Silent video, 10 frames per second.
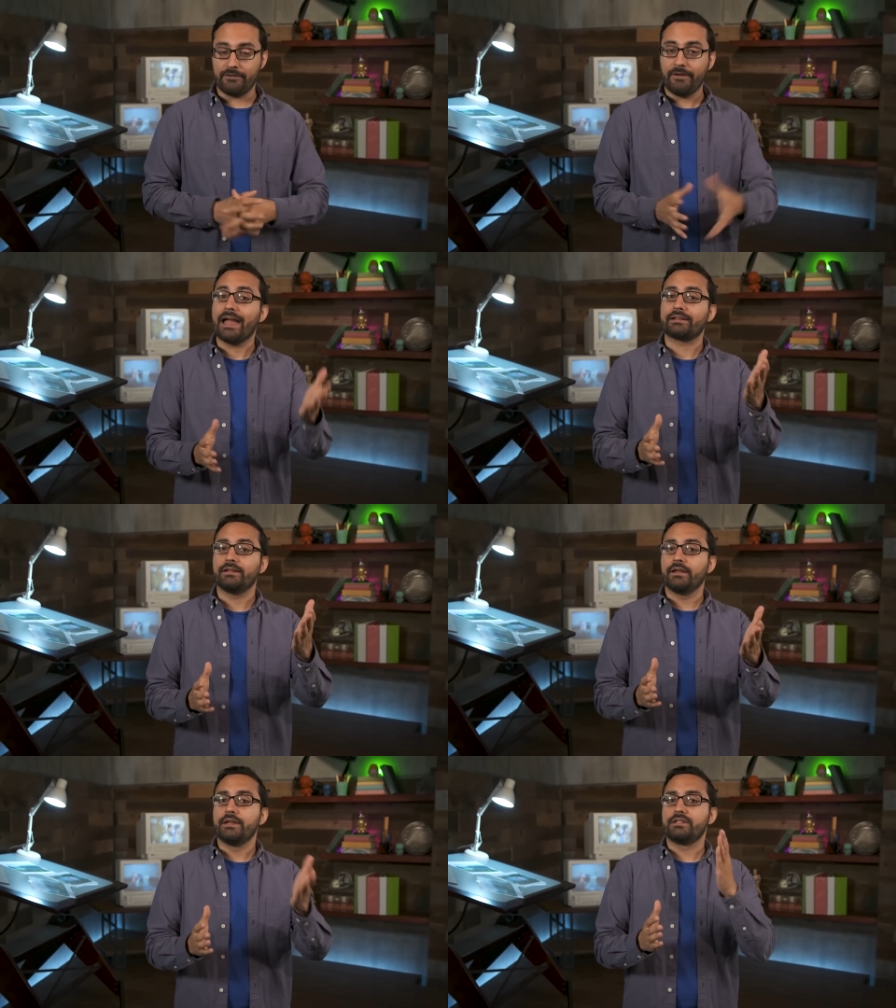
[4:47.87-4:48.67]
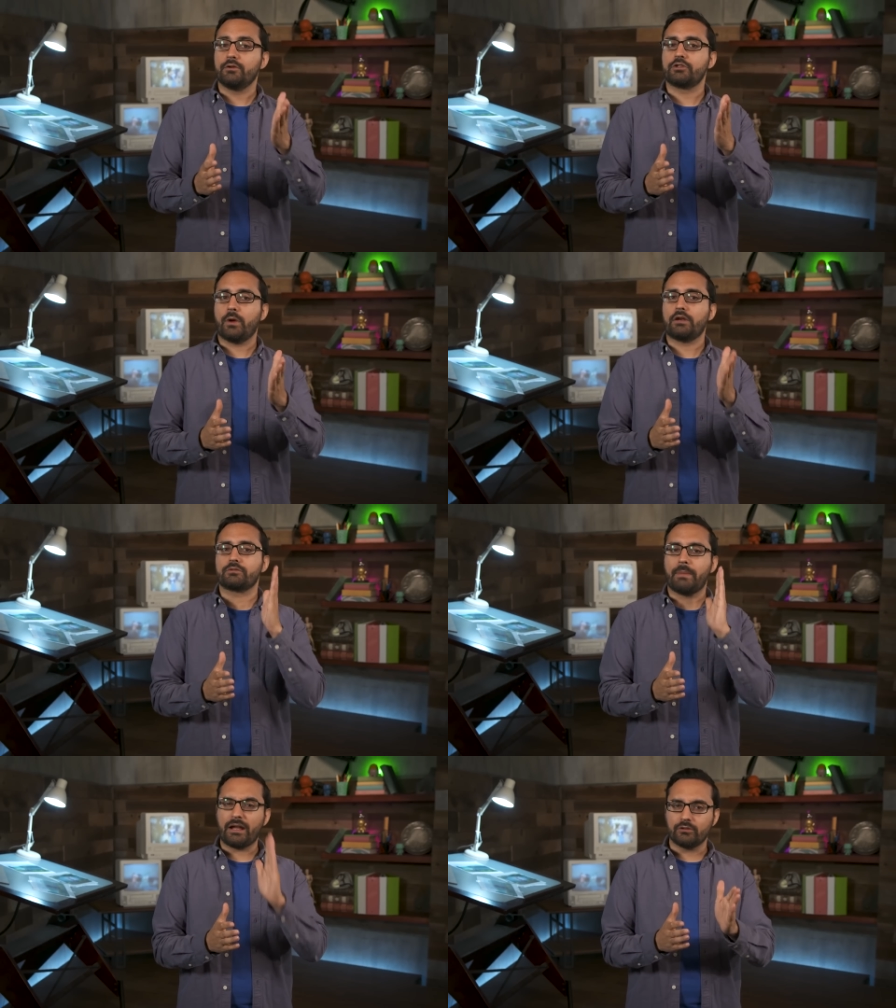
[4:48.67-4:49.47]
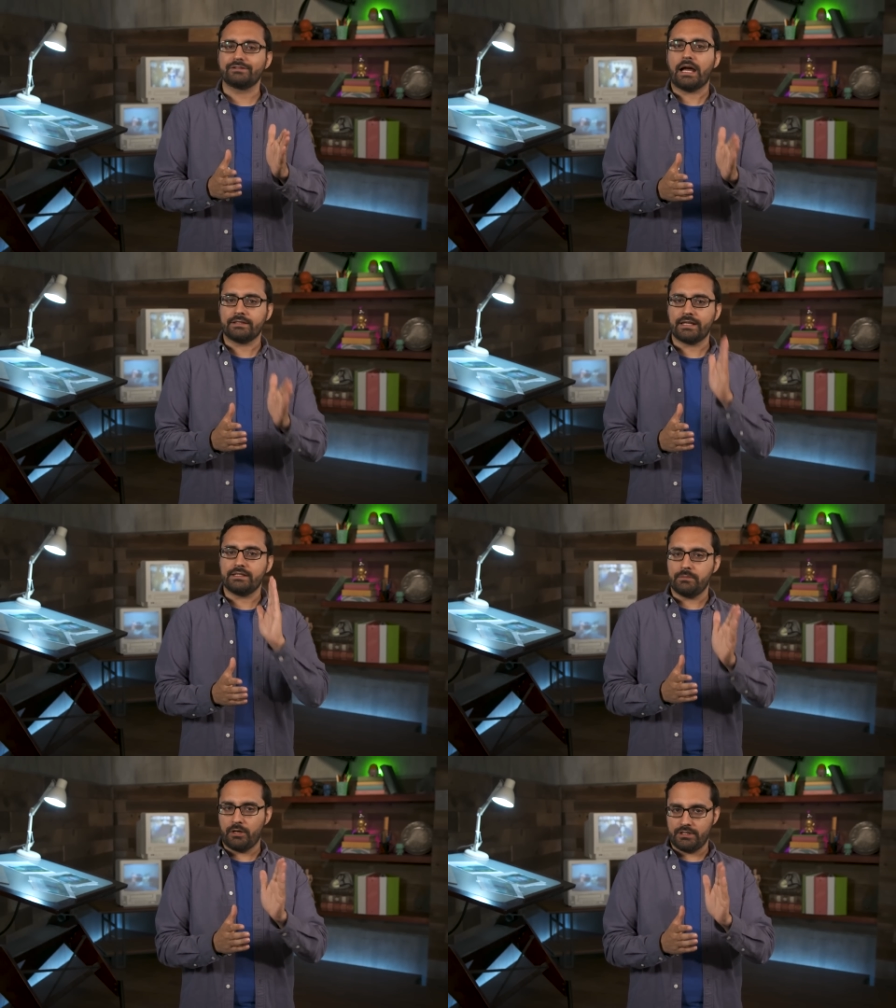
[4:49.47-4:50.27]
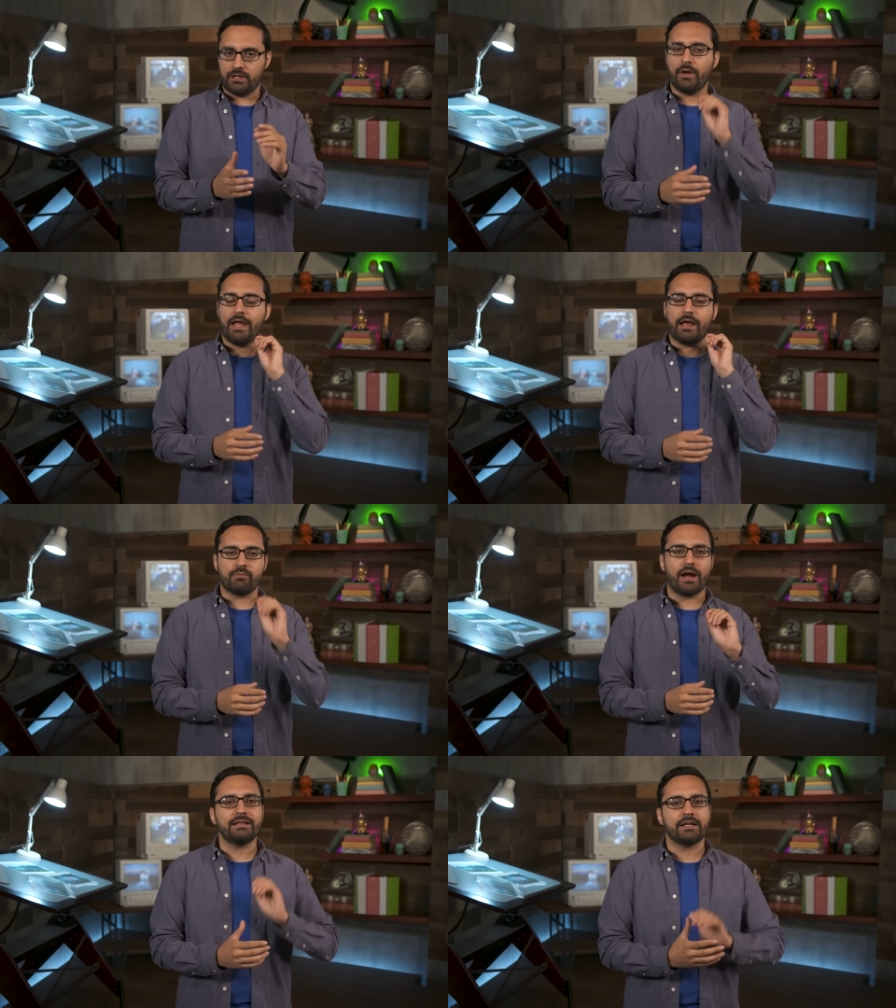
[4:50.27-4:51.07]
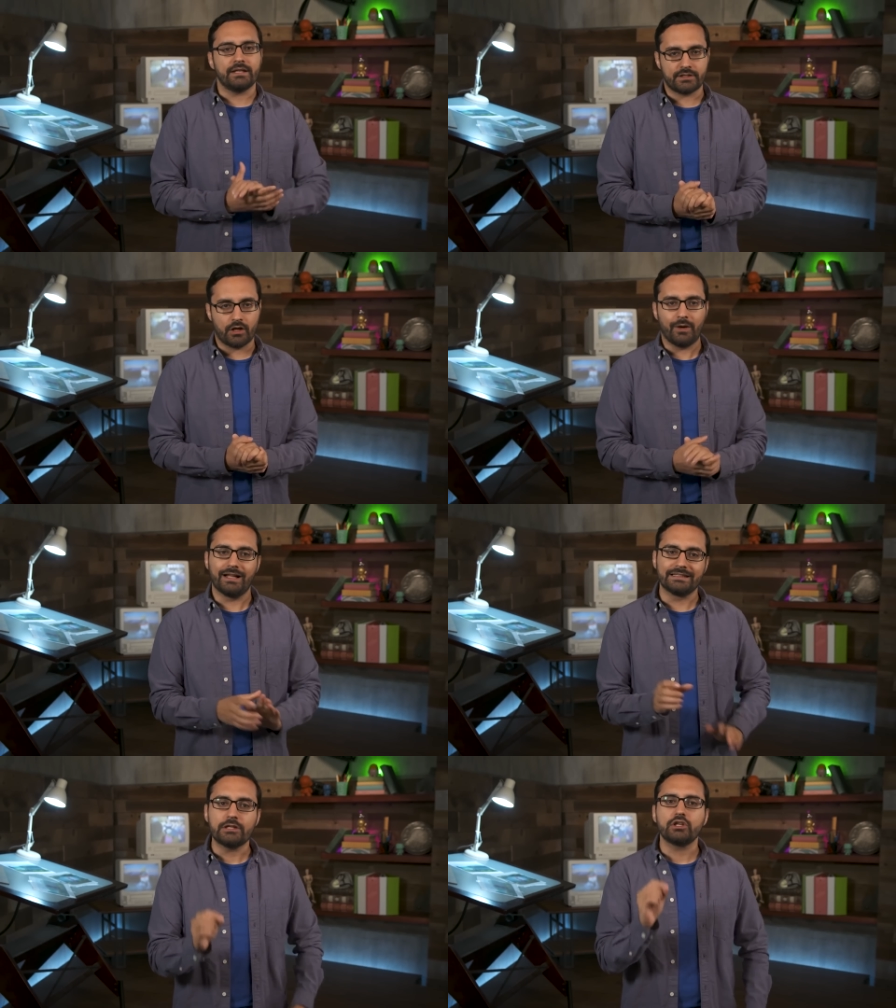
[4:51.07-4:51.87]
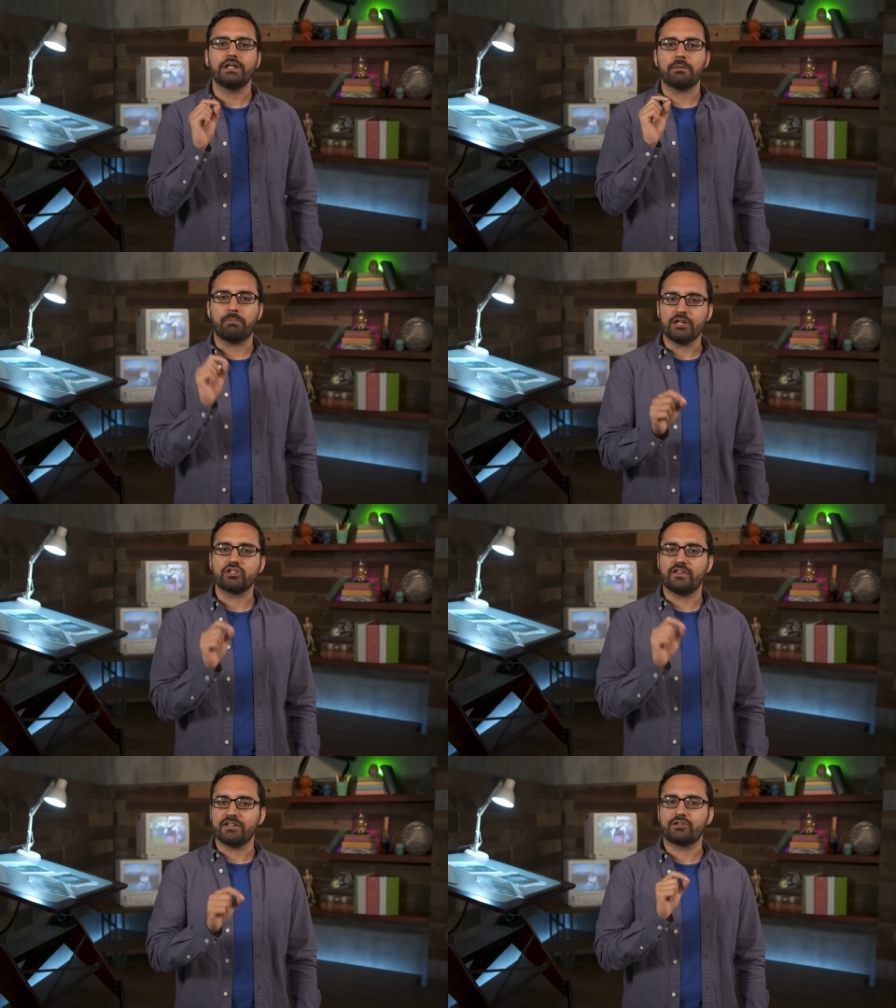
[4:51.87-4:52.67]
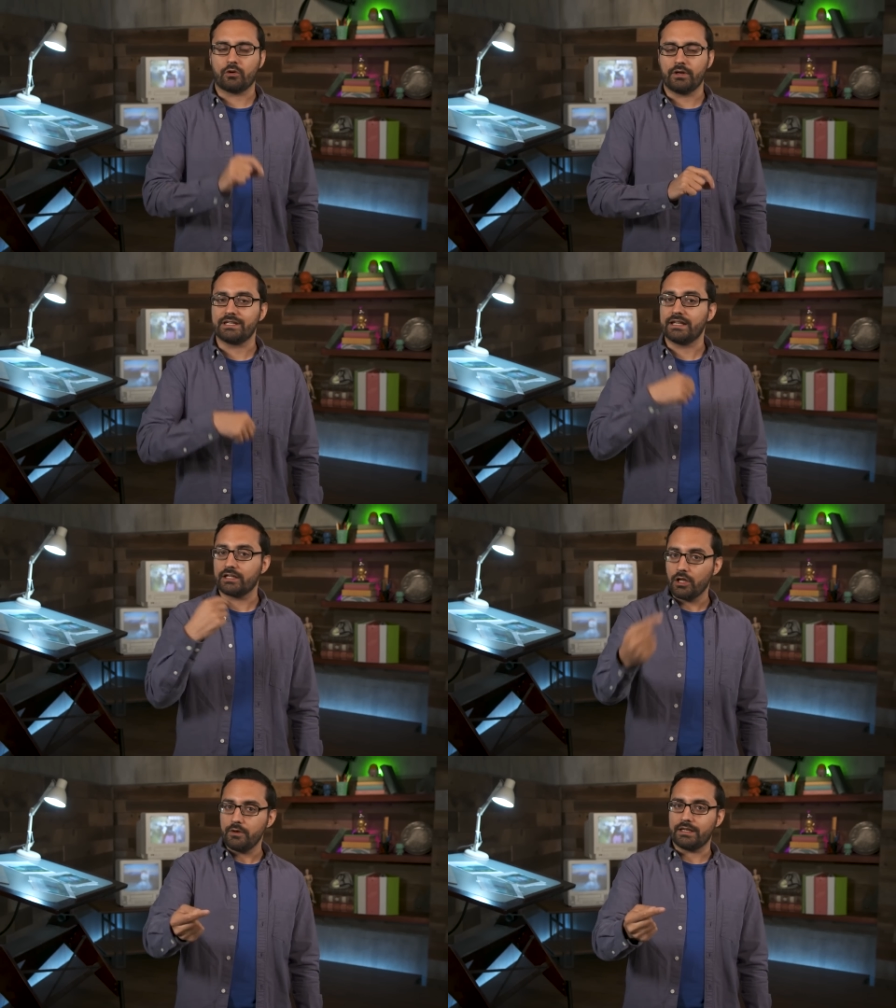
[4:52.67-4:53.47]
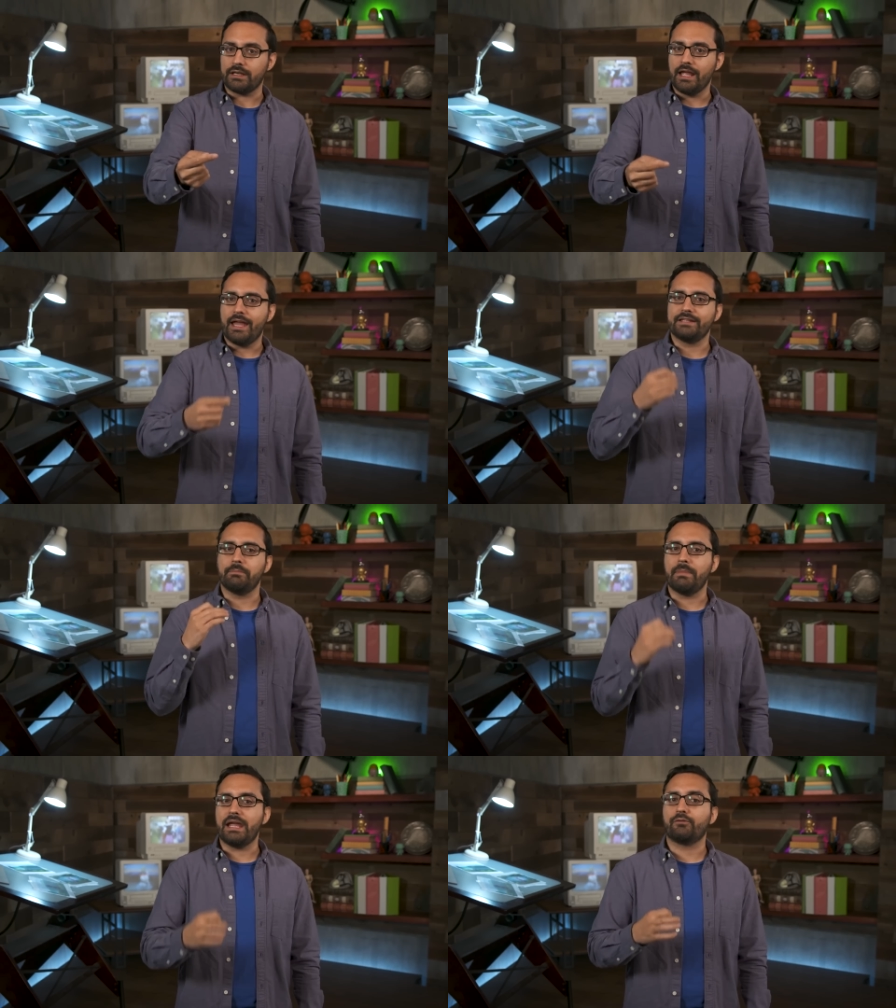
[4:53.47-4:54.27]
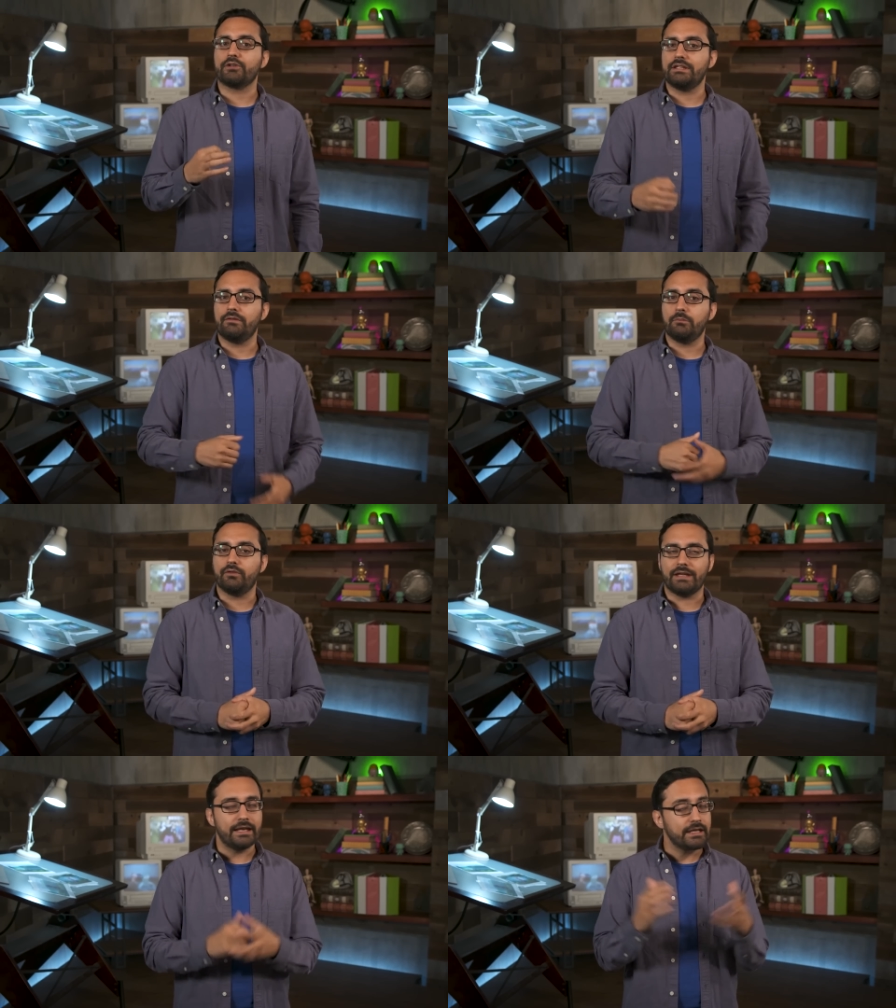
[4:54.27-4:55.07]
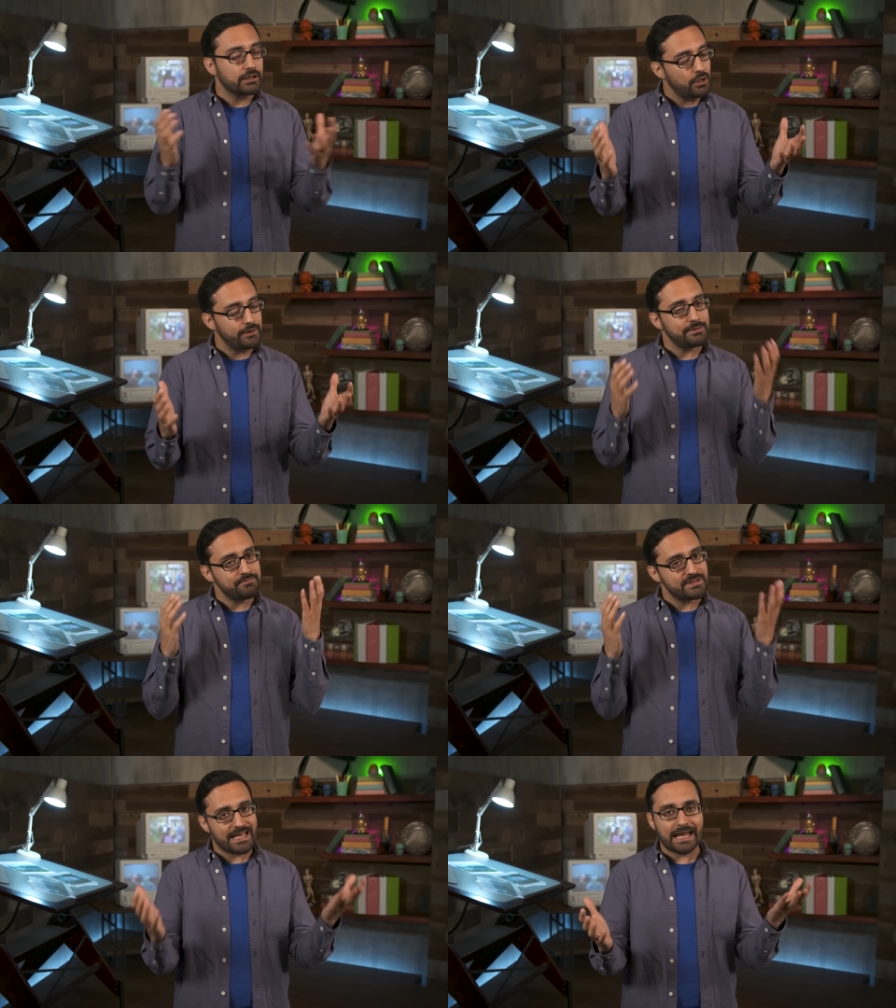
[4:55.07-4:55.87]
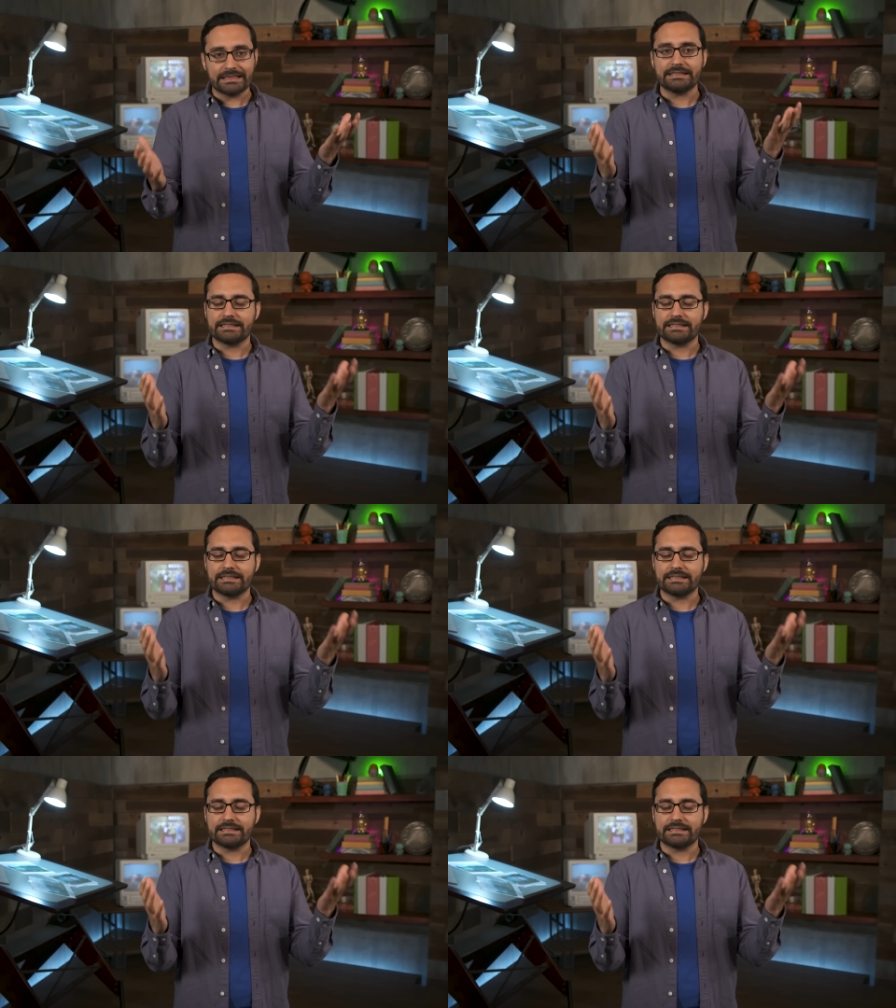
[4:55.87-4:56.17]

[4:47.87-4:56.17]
In fact, Series creators Michael DiMartino and Bryan Konietzko allegedly pitched this story to Nickelodeon as a made-for-T V movie, and Nickelodeon sadly